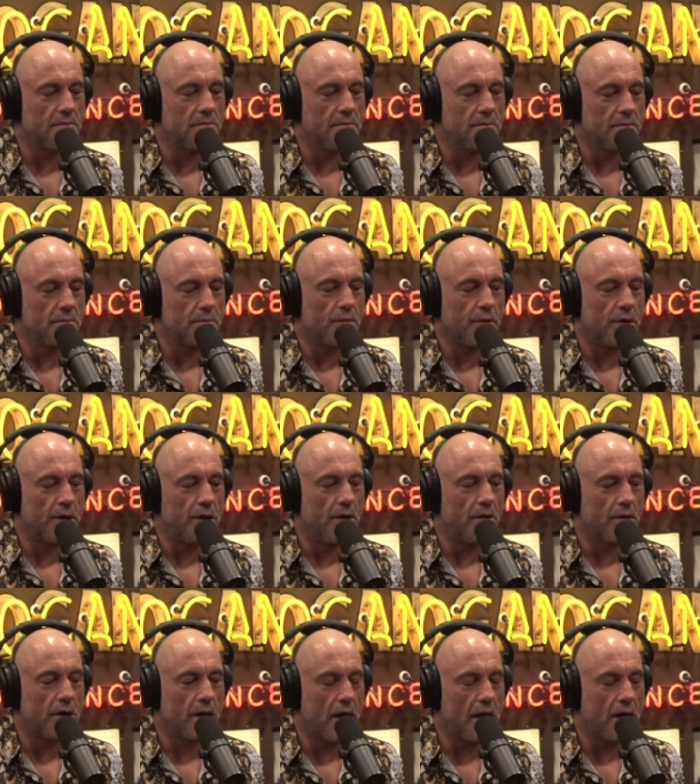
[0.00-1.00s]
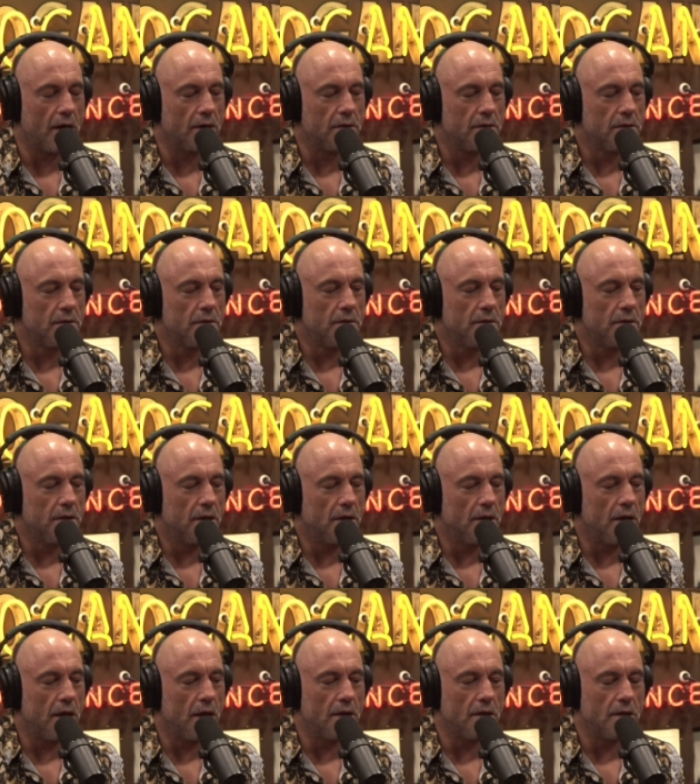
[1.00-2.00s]
pretty okay. And
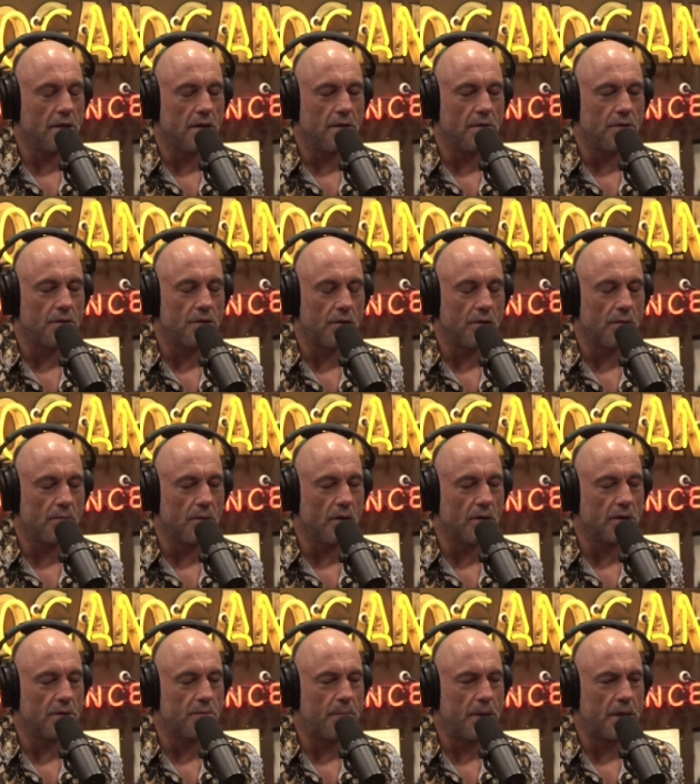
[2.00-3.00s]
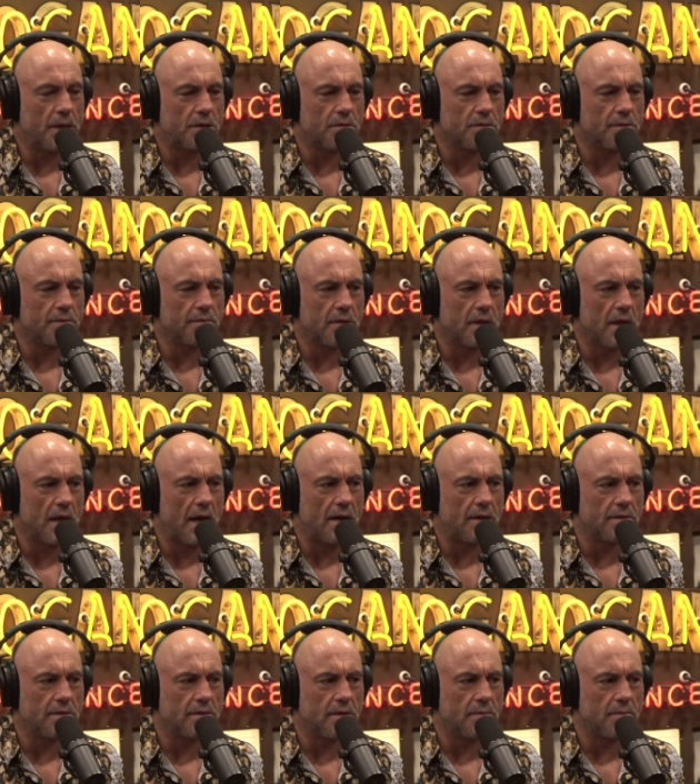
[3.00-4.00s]
then he's showing me all these pictures of
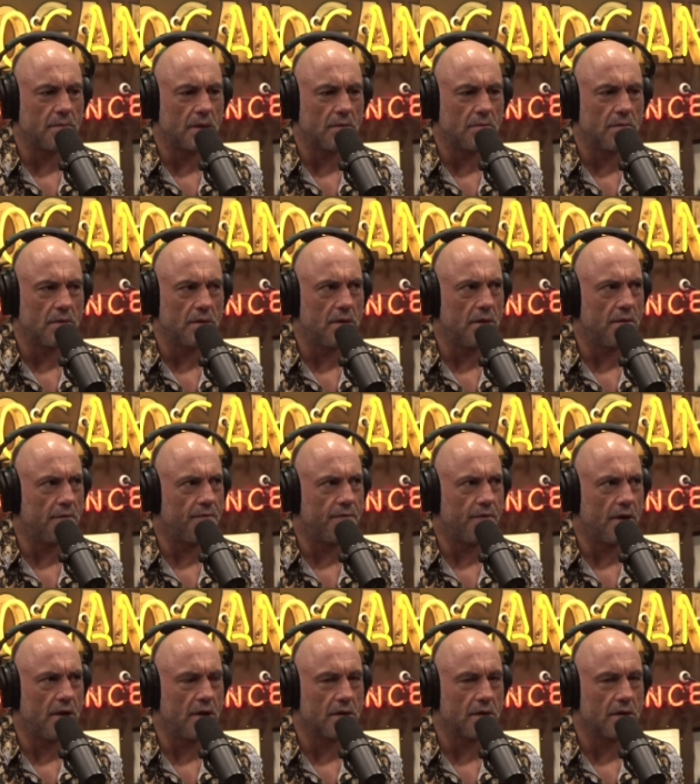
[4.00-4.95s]
clouds, and I'm like, what the fuck?